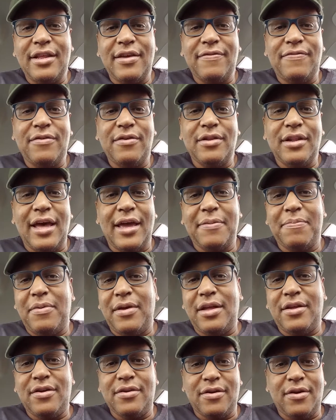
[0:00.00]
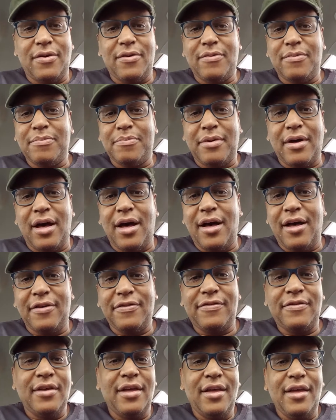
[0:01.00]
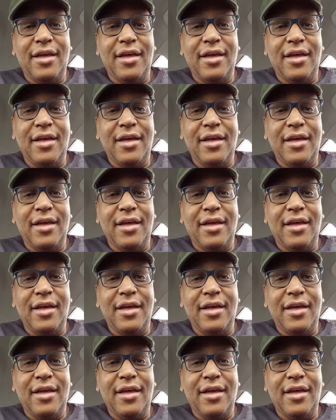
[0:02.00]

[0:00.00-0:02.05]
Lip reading: if you like being your own boss,